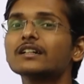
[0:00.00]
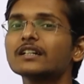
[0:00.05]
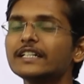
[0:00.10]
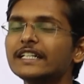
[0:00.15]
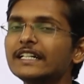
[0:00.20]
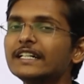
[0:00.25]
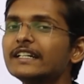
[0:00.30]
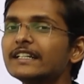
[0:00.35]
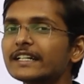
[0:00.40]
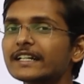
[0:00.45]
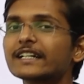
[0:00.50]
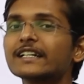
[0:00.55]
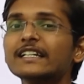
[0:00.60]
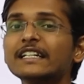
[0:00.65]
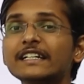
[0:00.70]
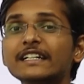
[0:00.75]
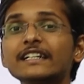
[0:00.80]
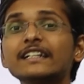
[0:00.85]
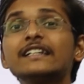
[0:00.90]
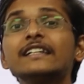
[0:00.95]

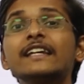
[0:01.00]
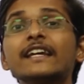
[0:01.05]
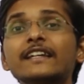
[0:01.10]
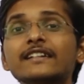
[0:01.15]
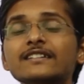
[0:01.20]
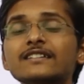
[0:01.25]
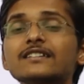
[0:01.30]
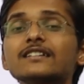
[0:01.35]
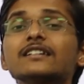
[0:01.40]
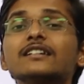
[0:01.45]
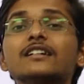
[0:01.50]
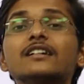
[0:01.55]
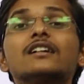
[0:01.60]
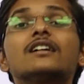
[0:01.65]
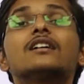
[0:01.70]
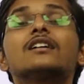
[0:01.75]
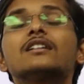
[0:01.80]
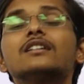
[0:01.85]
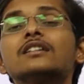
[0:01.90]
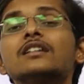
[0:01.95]
indirectly it gains
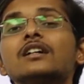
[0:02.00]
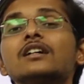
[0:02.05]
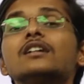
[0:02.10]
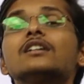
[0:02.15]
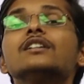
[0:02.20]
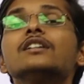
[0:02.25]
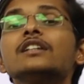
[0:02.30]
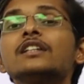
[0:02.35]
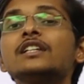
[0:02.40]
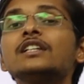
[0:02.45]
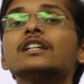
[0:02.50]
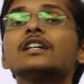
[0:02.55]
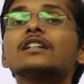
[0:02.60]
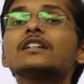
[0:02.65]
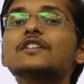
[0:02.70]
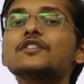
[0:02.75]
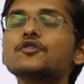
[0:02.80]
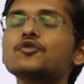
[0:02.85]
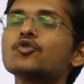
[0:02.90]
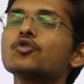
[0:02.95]
the
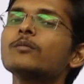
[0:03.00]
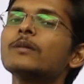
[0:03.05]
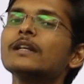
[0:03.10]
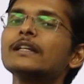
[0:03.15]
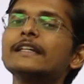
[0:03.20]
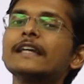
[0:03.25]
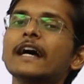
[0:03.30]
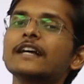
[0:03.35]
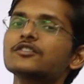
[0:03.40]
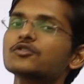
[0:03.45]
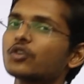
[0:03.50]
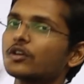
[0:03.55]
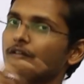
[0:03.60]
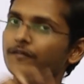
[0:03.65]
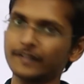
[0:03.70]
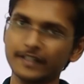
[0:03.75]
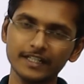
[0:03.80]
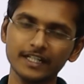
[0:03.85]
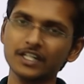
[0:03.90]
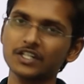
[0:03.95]
nearest noble gas
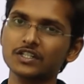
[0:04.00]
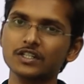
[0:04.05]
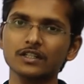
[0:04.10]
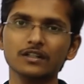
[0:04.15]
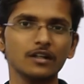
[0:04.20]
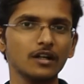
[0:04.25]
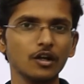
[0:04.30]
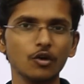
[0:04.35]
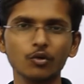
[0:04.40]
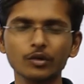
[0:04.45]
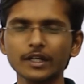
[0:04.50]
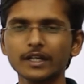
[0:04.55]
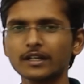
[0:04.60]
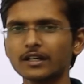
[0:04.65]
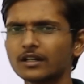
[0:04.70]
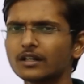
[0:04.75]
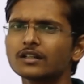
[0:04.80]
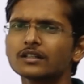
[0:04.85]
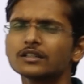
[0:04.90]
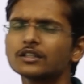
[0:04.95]
configuration. Okay,
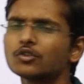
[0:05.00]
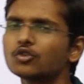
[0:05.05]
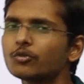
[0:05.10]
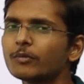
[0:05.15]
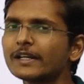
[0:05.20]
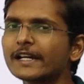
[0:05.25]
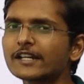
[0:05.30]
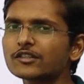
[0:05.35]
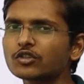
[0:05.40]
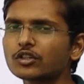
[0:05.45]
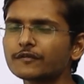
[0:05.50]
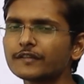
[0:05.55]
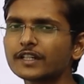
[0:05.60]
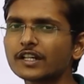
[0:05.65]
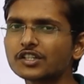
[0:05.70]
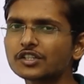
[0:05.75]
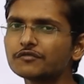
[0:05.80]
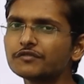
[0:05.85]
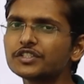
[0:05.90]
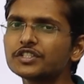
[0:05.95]
the noble gas
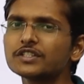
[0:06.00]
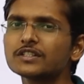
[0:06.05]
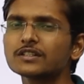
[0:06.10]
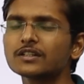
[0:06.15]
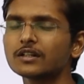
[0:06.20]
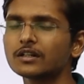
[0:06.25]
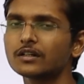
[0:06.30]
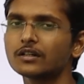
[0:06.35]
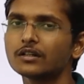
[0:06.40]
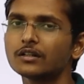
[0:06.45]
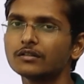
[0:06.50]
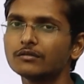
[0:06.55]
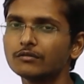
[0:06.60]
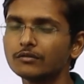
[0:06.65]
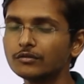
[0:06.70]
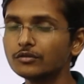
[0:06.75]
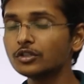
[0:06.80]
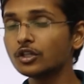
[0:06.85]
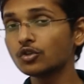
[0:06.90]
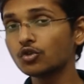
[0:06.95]
configuration which is
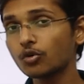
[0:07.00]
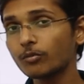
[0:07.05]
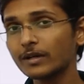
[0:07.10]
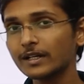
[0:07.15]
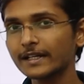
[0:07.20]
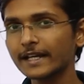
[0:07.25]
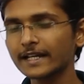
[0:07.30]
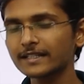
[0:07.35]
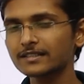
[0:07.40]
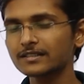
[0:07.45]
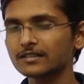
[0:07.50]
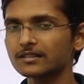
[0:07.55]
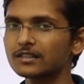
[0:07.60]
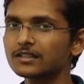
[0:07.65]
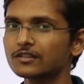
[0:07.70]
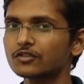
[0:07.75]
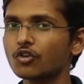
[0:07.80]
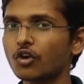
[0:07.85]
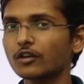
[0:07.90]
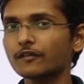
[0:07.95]
the noble
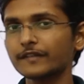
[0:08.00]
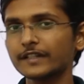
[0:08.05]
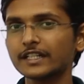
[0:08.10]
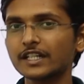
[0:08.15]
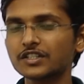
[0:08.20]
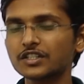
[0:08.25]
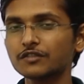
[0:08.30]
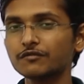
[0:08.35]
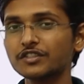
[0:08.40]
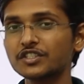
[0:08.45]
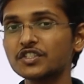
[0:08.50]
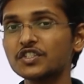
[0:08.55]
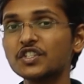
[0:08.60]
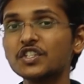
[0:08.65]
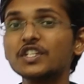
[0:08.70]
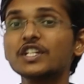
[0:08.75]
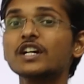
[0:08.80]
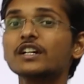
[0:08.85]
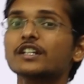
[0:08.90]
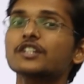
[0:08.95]
gas configuration which is
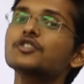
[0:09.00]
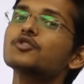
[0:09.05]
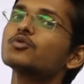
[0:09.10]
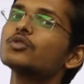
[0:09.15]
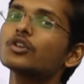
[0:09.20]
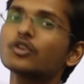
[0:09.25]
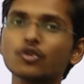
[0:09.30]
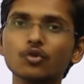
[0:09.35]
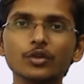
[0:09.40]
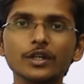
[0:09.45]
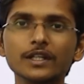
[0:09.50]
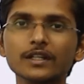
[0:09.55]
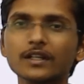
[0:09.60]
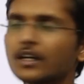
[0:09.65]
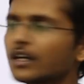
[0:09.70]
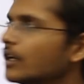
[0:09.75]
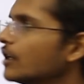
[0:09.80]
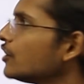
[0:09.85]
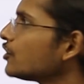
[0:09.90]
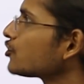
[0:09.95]
nearest to the chlorine.
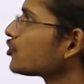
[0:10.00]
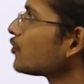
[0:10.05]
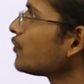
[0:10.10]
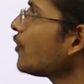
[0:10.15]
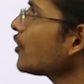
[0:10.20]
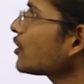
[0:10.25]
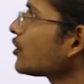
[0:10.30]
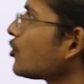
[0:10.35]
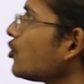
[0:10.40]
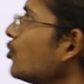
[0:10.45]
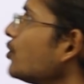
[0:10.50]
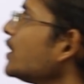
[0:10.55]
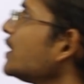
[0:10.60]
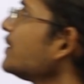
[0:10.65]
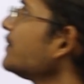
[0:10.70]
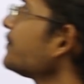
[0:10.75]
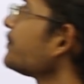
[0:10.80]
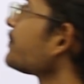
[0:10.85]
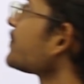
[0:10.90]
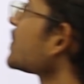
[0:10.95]
So for chlorine,